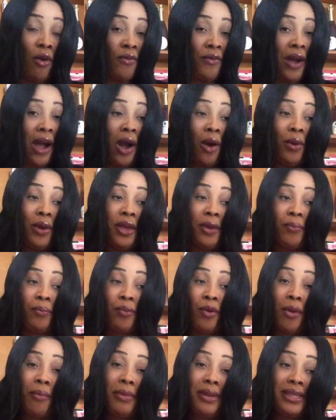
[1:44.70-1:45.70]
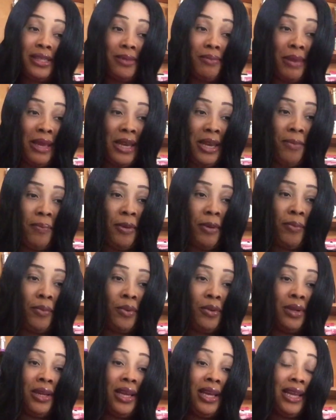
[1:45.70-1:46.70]
of how he promised many
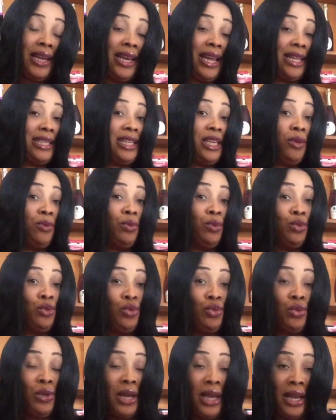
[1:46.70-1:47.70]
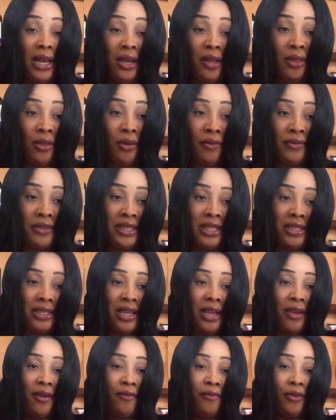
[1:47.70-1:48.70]
people that he would do a lot of things
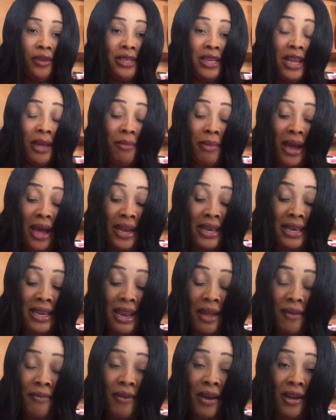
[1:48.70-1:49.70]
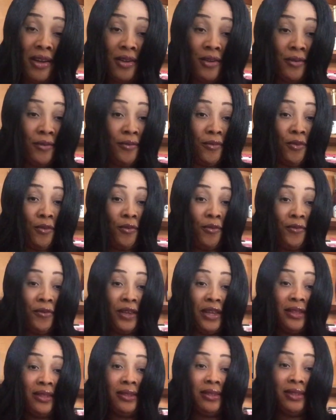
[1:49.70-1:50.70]
for them and never
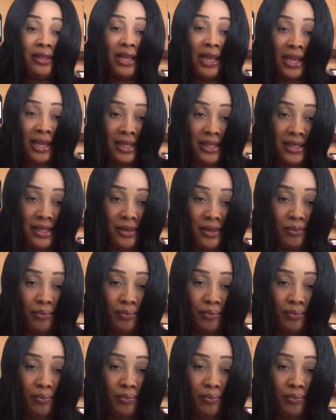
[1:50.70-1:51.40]
fulfilled it.